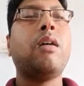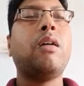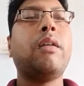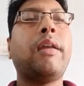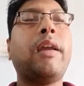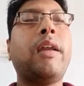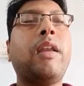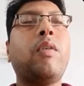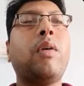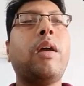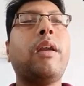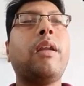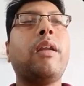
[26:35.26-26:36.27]
negative,
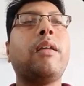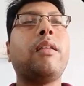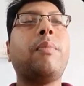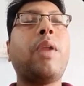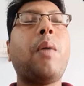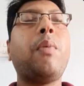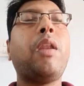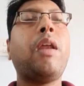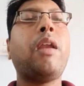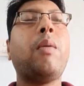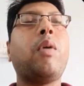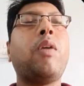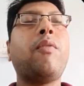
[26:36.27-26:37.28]
and the primary
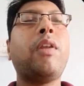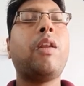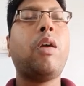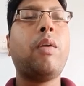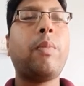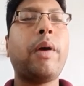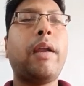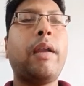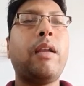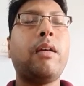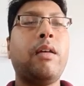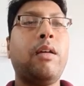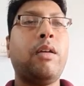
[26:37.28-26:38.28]
antibody will not
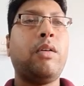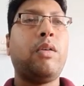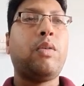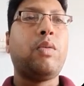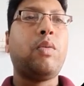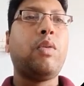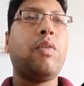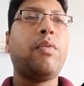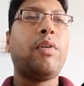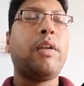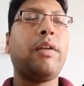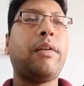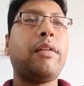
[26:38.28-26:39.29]
bind to our
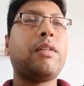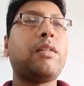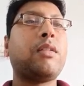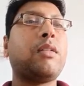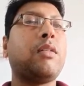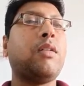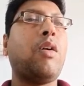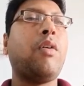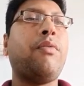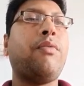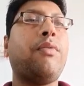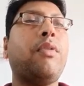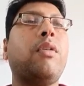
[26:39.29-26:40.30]
interest
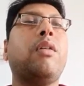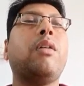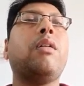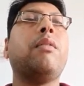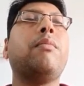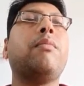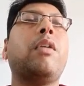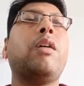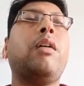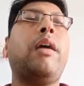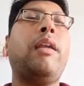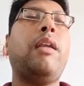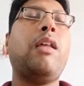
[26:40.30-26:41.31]
of
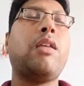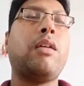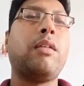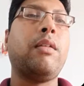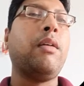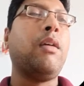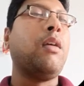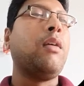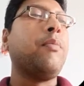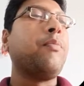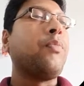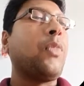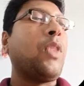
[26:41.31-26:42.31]
antigen.
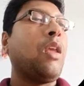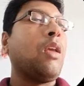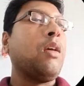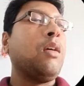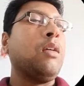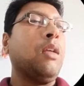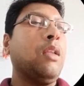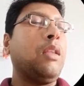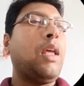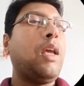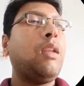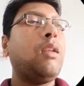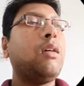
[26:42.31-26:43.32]

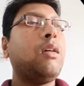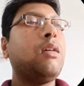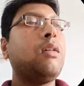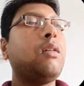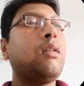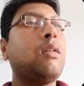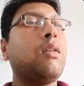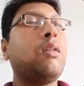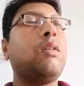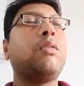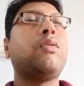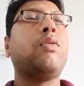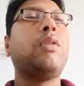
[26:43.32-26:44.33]
Then
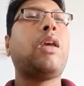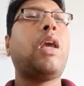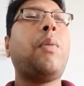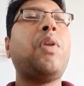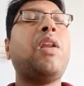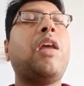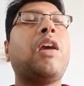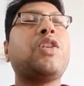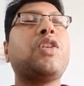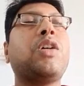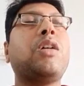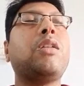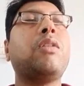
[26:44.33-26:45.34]
through the capillary
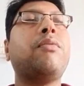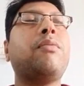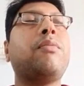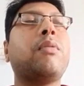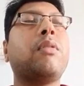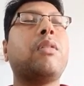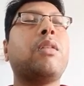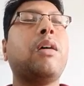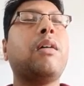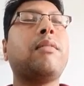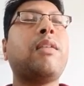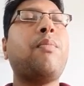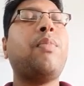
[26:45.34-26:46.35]
action, the
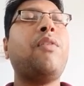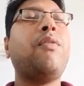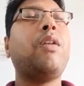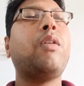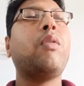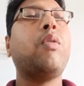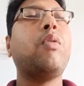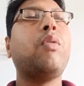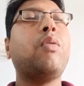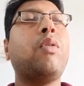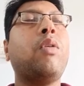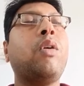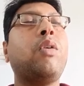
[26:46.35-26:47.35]
sample will
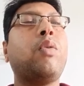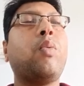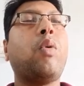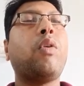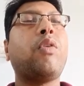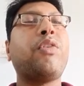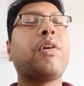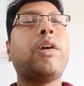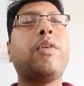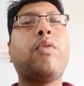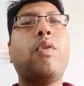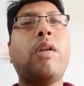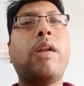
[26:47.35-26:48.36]
go towards the
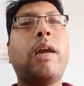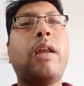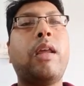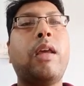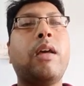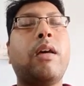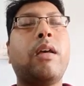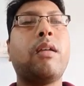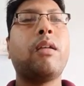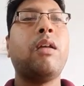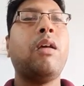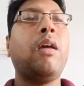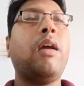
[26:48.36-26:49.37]
control line. Here
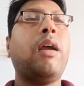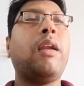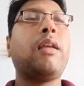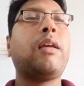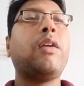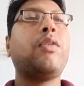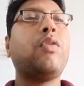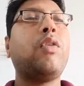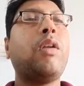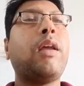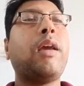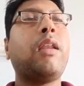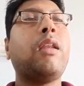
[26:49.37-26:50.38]
at the control
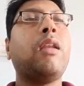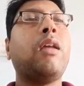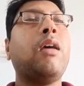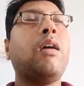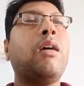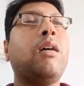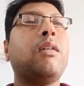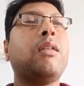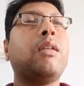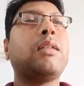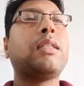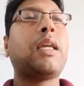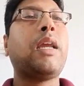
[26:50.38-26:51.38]
line, the
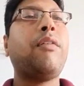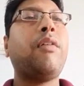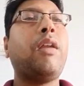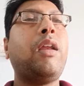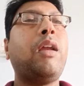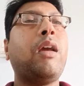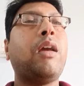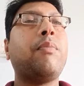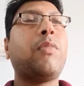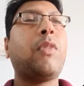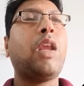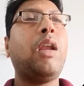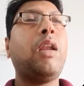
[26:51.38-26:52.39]
secondary
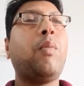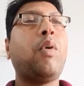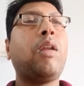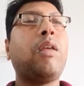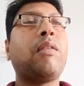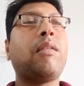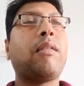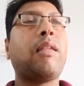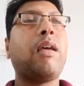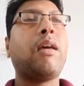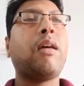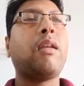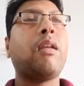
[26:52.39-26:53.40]
antibodies is
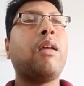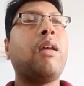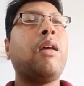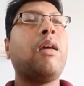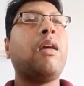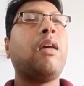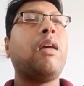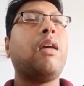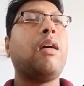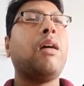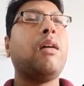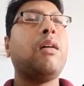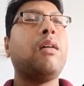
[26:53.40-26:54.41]
there,
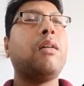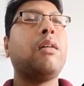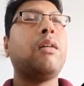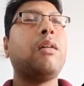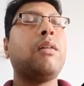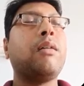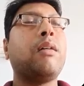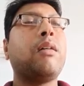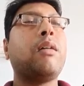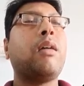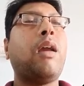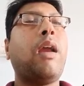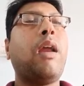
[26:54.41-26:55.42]

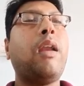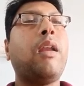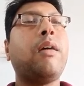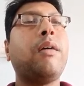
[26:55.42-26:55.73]
and